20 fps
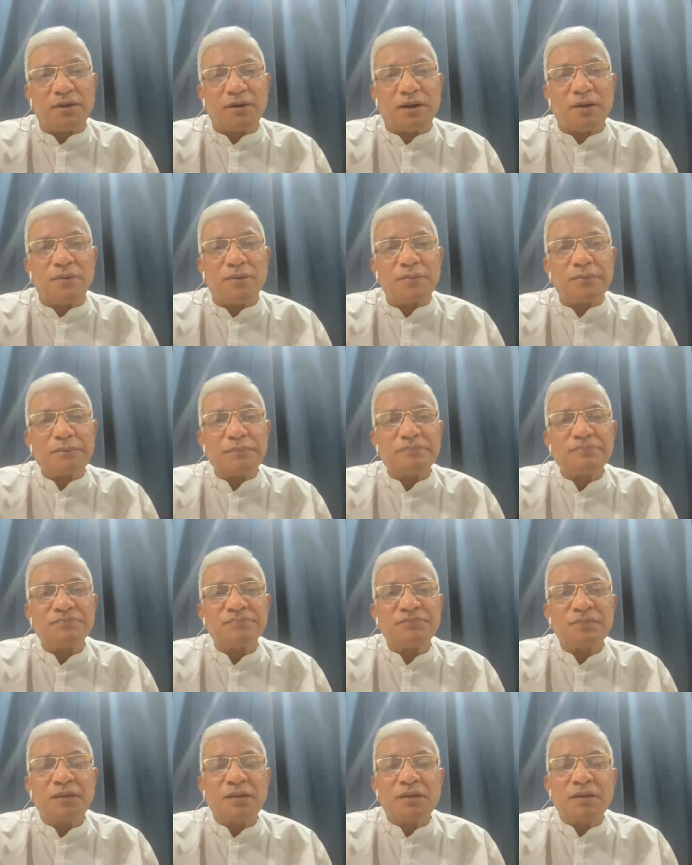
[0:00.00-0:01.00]
around.
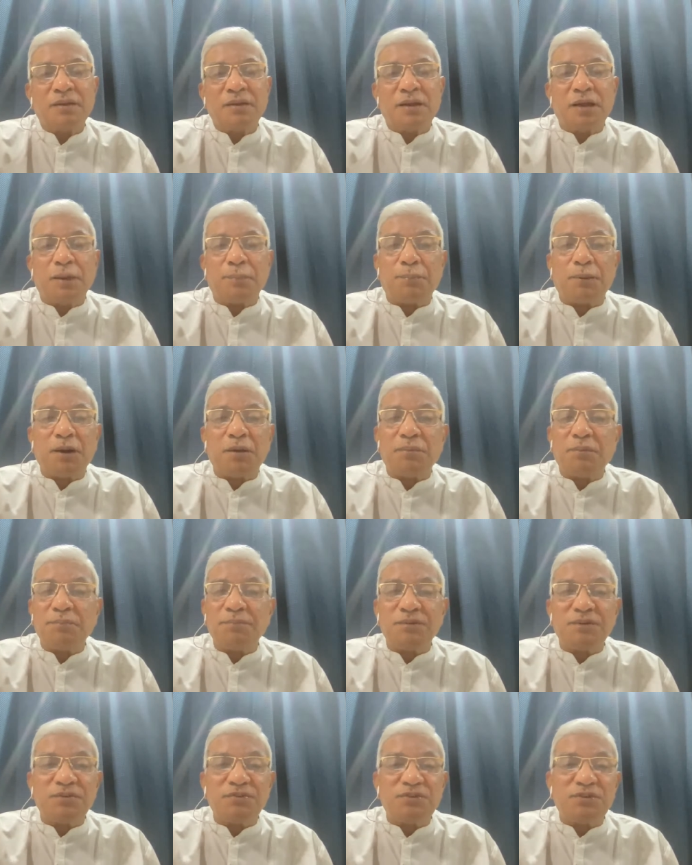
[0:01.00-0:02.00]
Apart
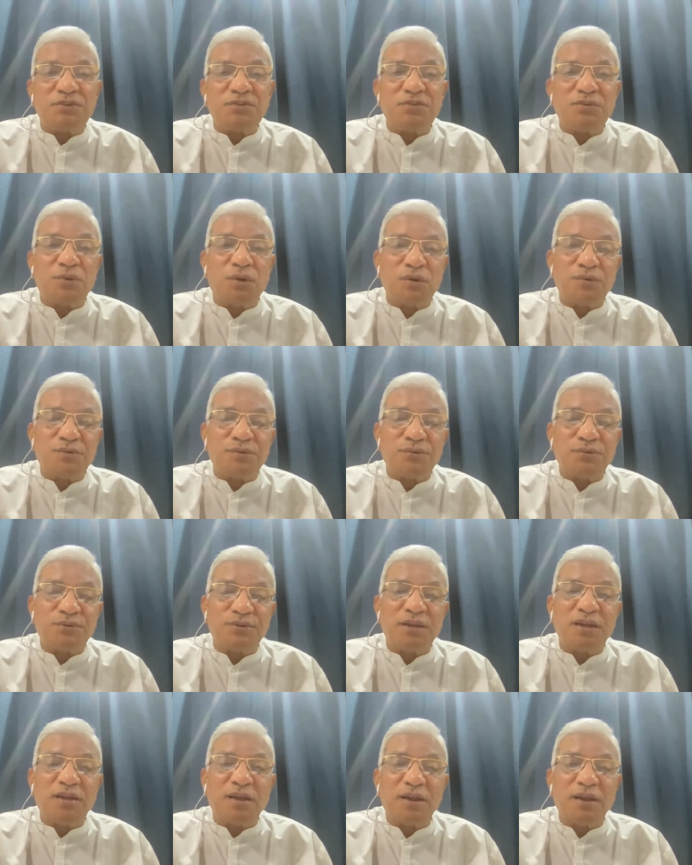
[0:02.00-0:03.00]
from these things, you also
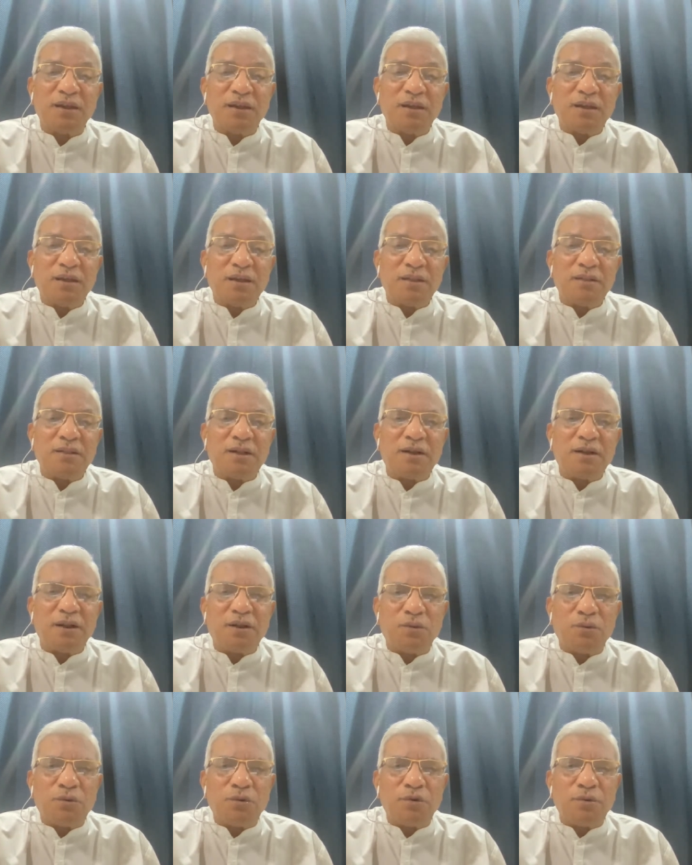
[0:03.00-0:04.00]
see that
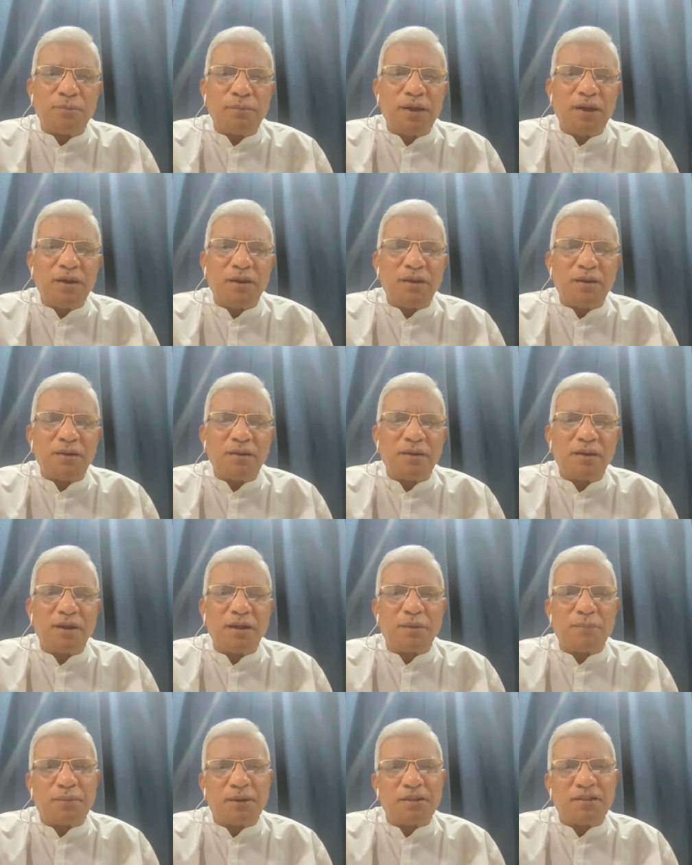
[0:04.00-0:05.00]
an old man
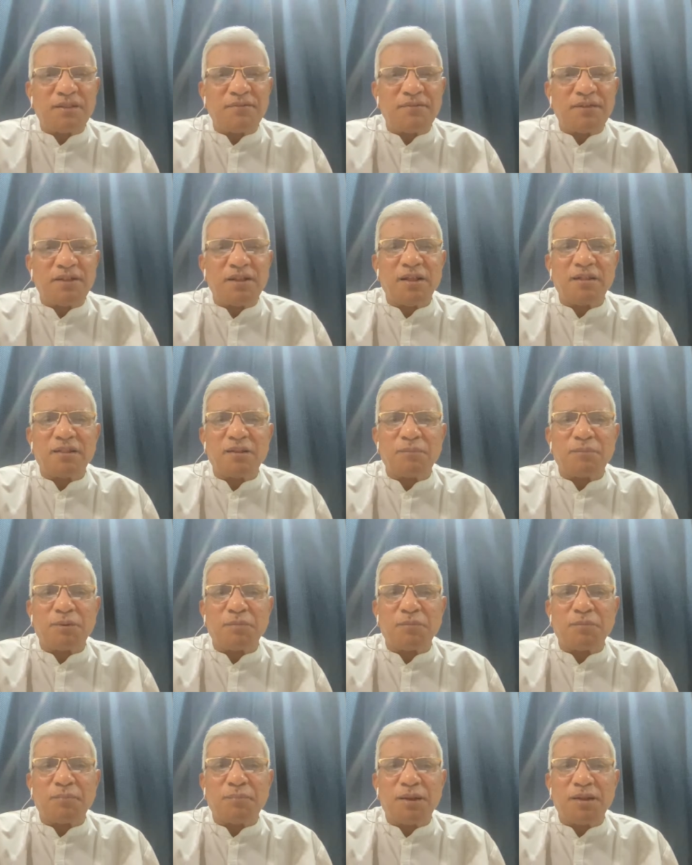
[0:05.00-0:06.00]
like Bhaktivedanta
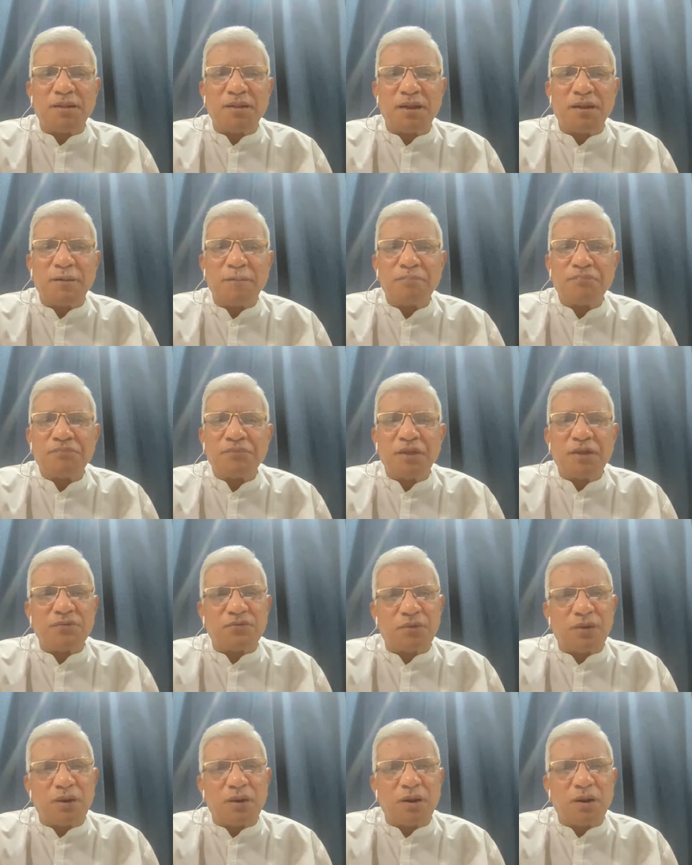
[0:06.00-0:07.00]
Prabhupada
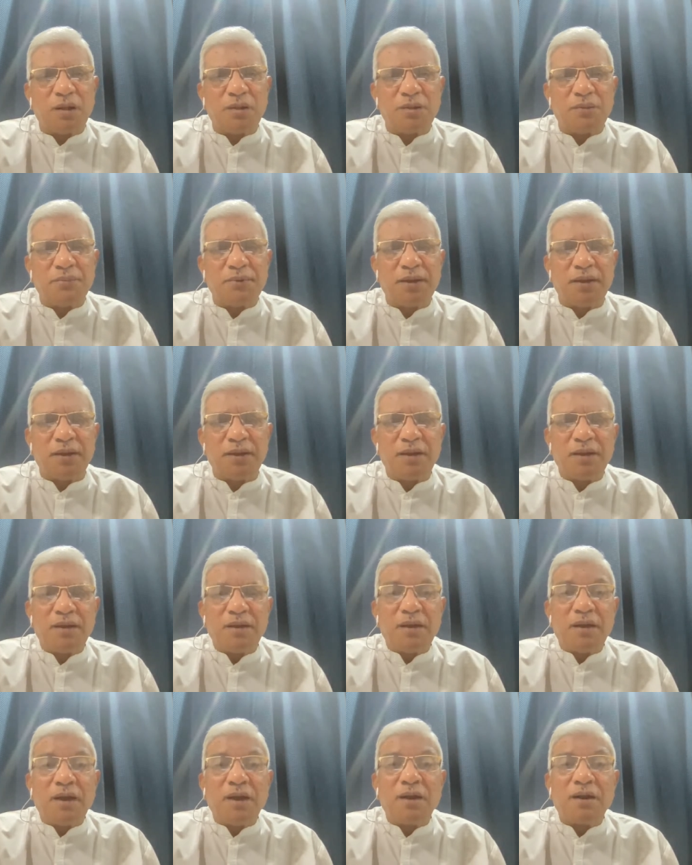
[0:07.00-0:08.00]
has gone all the way
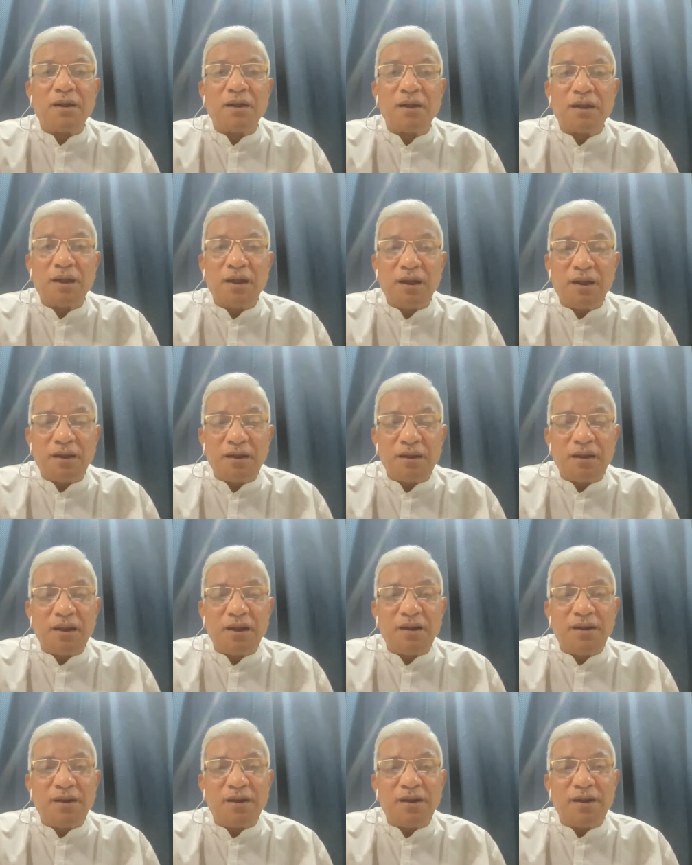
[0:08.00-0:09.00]
at a
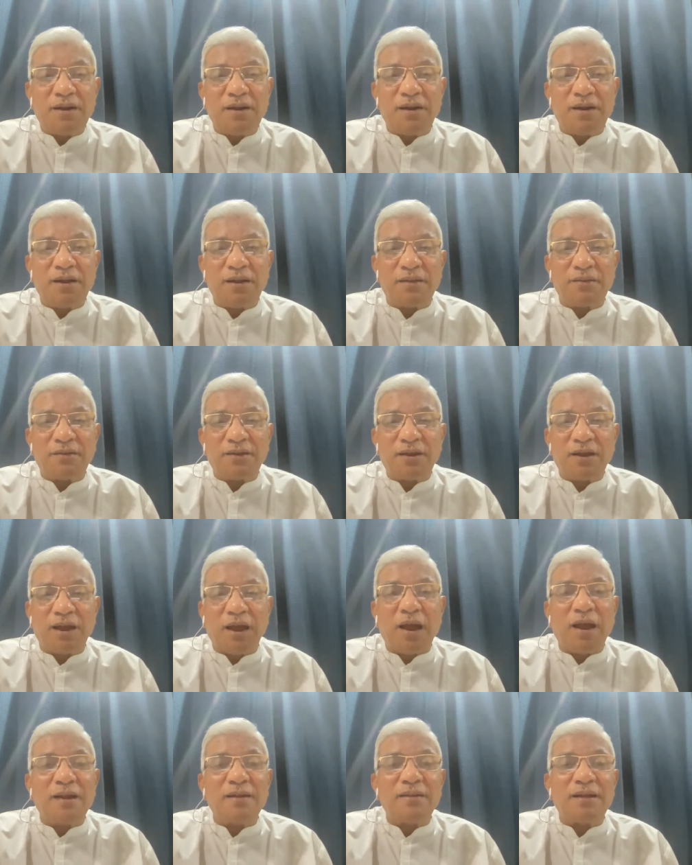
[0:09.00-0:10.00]
elderly days,
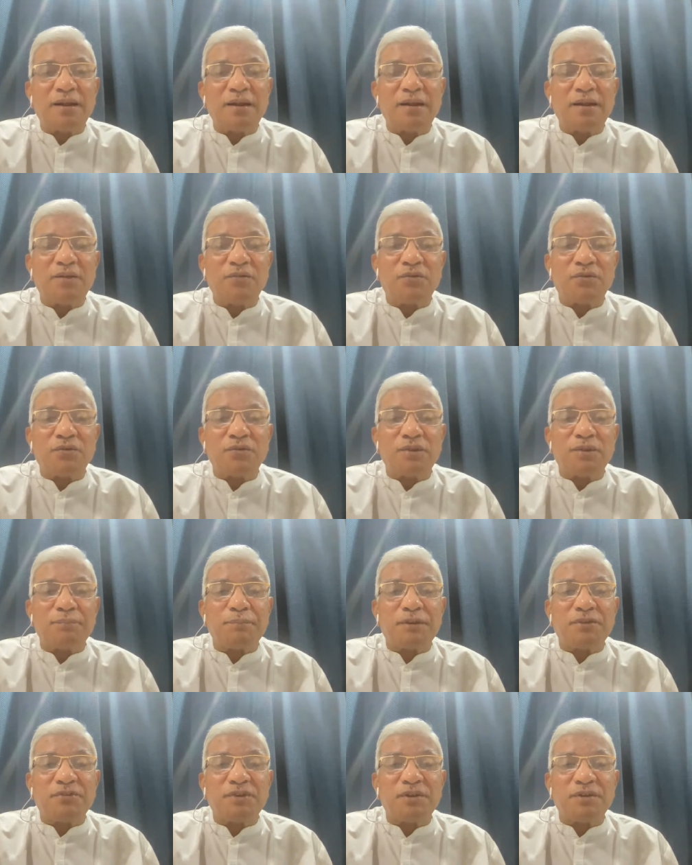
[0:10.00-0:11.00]
and then he took the
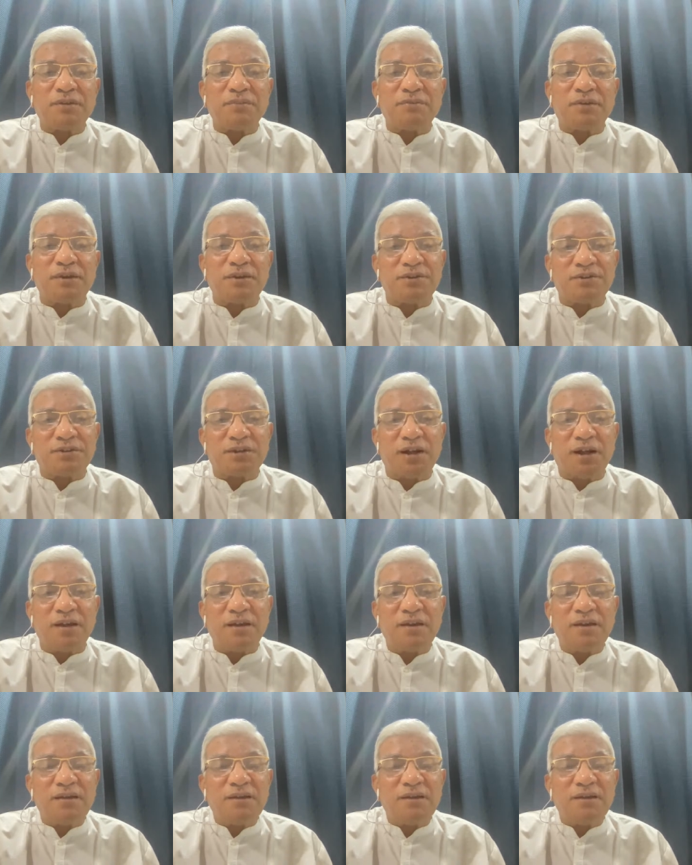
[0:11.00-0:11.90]
message of Krishna,